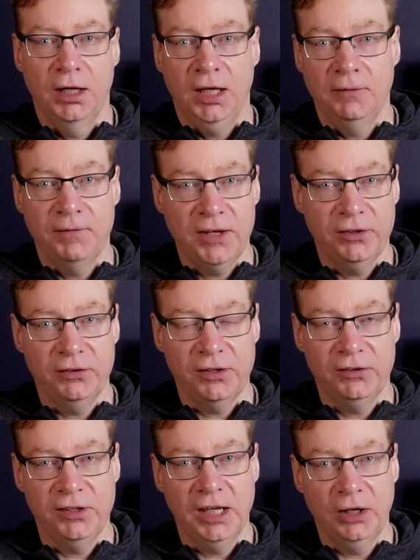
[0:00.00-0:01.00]
Investors
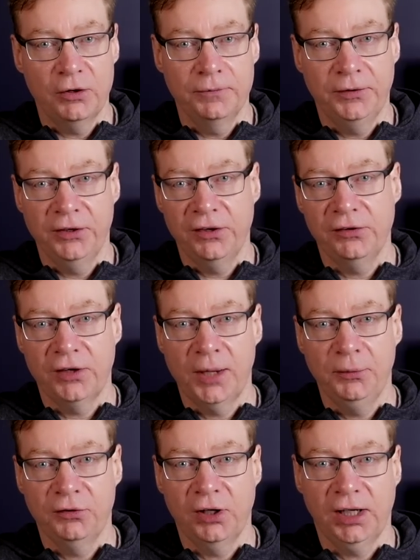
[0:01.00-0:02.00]
seeing confidence in
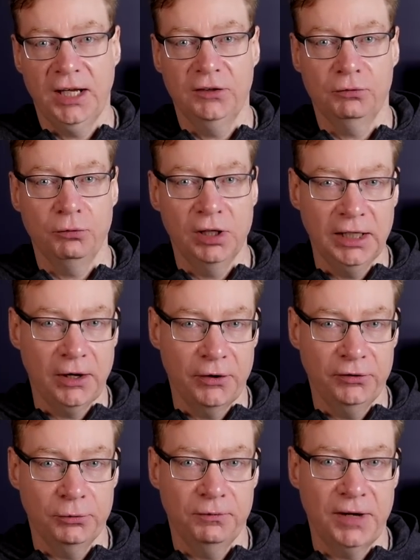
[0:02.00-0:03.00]
Cybertruck is really
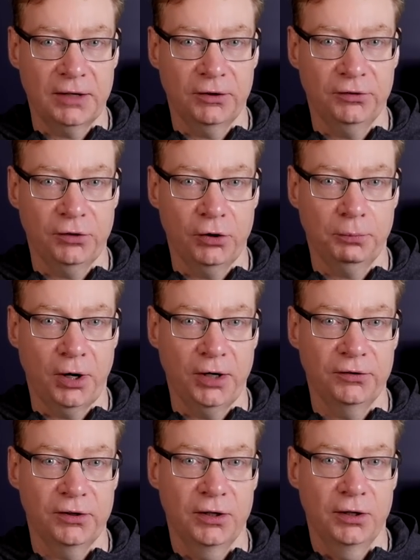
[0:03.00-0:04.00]
going to affect the stock
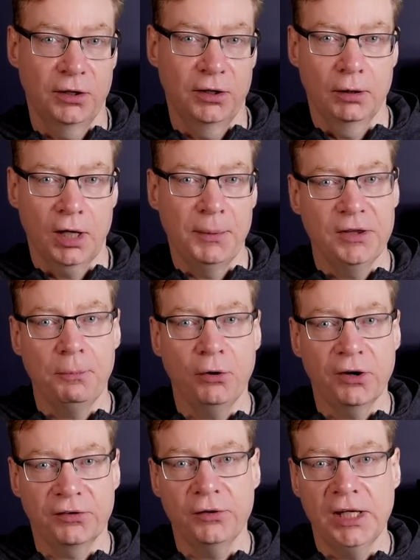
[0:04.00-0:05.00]
price. I mean, the
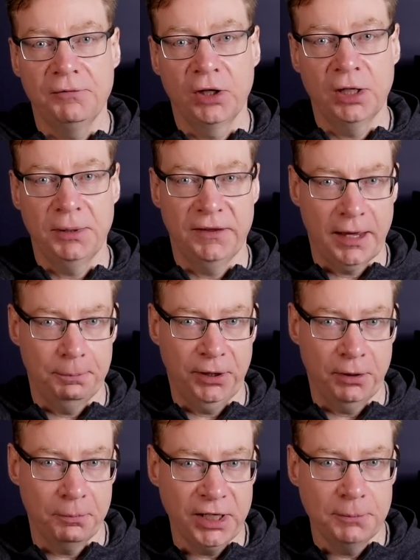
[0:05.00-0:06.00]
product's not even going to be that
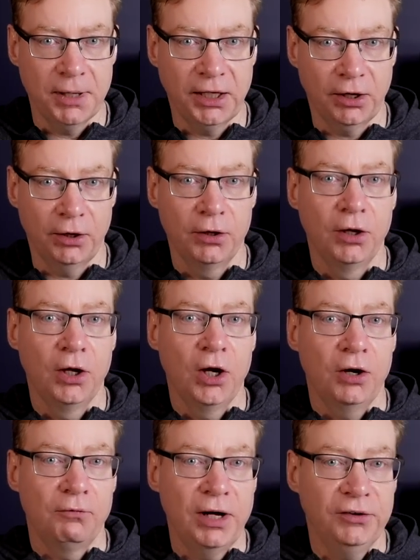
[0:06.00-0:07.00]
big a moneymaker
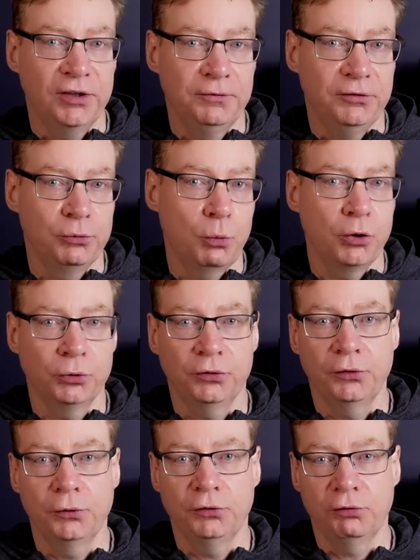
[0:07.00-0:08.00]
relative to a $1 or
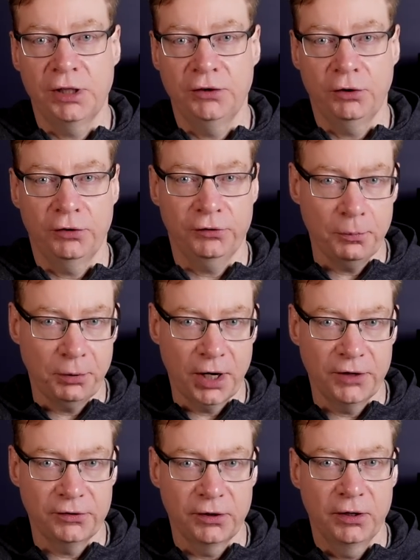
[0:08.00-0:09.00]
$2 trillion stock
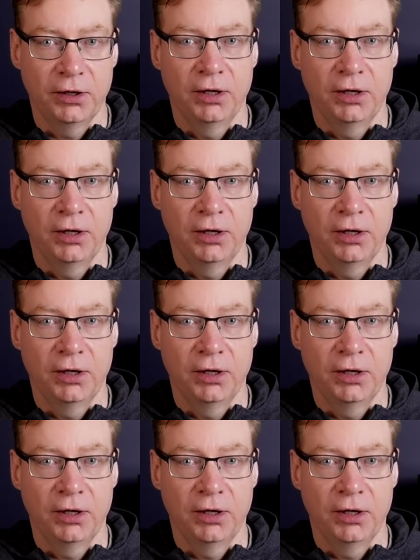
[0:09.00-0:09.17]
price,